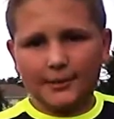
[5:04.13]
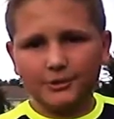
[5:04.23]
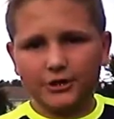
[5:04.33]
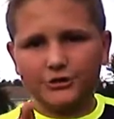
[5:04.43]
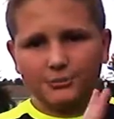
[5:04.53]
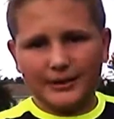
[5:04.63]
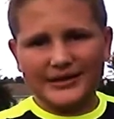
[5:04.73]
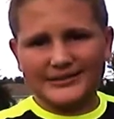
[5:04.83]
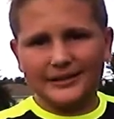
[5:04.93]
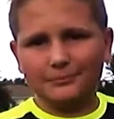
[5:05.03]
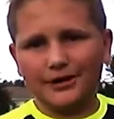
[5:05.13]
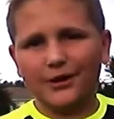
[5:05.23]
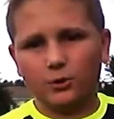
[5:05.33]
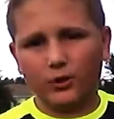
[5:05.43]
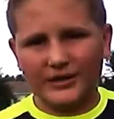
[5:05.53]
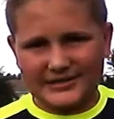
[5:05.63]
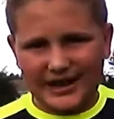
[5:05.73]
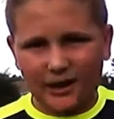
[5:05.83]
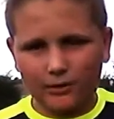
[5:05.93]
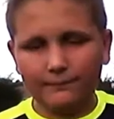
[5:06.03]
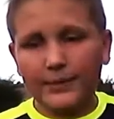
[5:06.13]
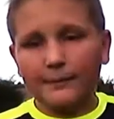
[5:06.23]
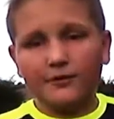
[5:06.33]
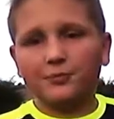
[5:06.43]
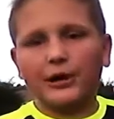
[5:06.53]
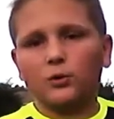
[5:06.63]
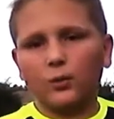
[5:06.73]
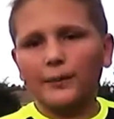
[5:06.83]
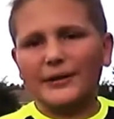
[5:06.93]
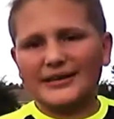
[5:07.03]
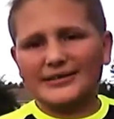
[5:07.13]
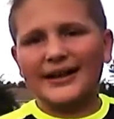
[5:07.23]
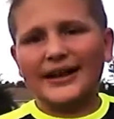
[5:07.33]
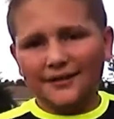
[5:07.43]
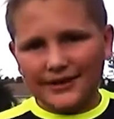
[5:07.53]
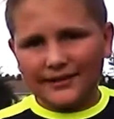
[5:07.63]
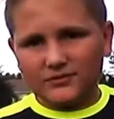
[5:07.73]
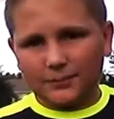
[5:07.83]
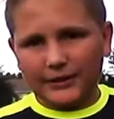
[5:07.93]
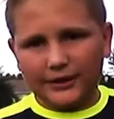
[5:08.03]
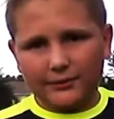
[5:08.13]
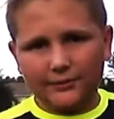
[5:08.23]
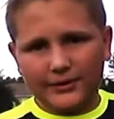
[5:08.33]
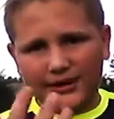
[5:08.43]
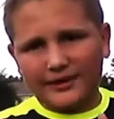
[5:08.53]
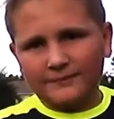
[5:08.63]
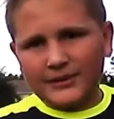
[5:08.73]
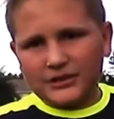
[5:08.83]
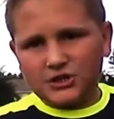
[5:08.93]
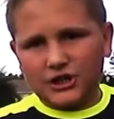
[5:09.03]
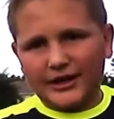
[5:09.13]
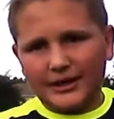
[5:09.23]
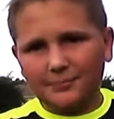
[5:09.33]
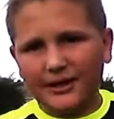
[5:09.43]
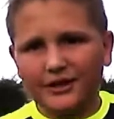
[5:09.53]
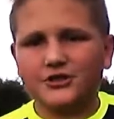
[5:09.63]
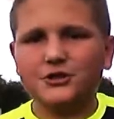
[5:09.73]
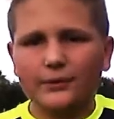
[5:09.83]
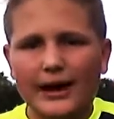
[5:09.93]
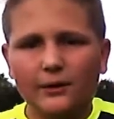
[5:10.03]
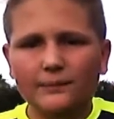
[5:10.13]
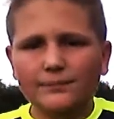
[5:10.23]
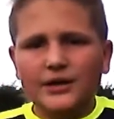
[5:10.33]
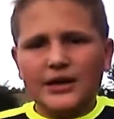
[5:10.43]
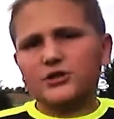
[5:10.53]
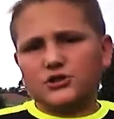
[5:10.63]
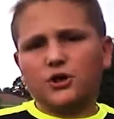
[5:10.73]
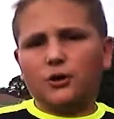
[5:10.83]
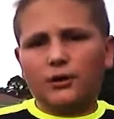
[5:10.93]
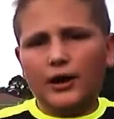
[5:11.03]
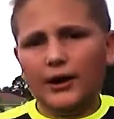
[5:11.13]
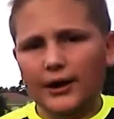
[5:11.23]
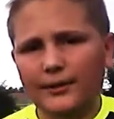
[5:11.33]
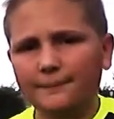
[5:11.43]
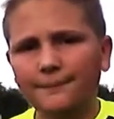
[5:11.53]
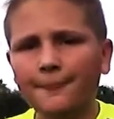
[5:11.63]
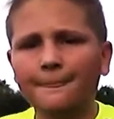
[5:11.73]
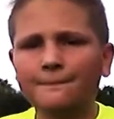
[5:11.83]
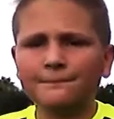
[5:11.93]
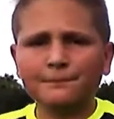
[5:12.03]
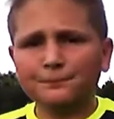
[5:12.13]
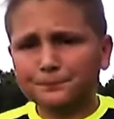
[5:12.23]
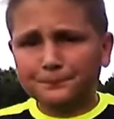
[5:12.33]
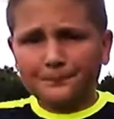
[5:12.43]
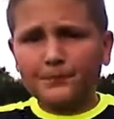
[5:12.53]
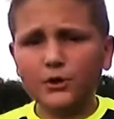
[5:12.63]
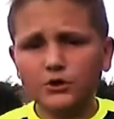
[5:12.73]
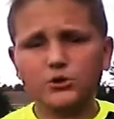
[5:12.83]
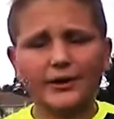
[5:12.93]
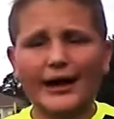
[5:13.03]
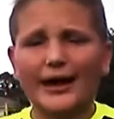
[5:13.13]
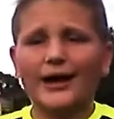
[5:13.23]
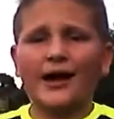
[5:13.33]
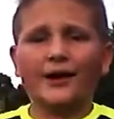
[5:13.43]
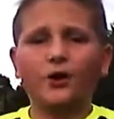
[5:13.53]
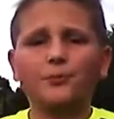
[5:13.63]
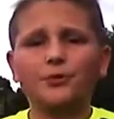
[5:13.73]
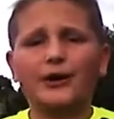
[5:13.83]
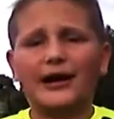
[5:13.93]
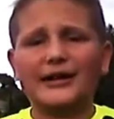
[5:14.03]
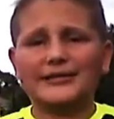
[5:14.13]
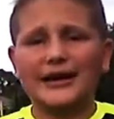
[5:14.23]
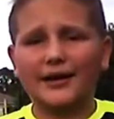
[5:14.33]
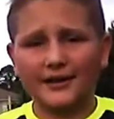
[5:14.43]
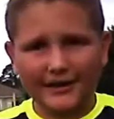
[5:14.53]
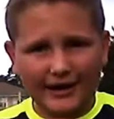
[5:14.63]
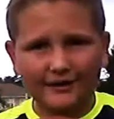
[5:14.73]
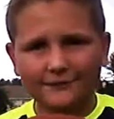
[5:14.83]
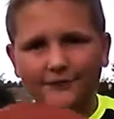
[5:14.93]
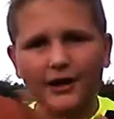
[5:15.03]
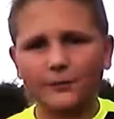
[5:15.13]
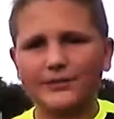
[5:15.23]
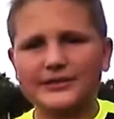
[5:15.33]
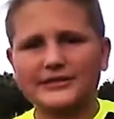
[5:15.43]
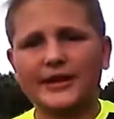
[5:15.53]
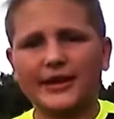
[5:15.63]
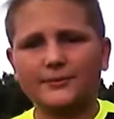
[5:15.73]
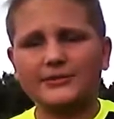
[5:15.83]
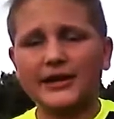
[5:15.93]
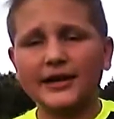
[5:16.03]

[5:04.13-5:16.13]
and player 2 makes it, player 1 is out. But if player 1 makes it, they give to player 3 to try to get player 2 out, and so on. So yeah, I hope you guys can have fun with these games,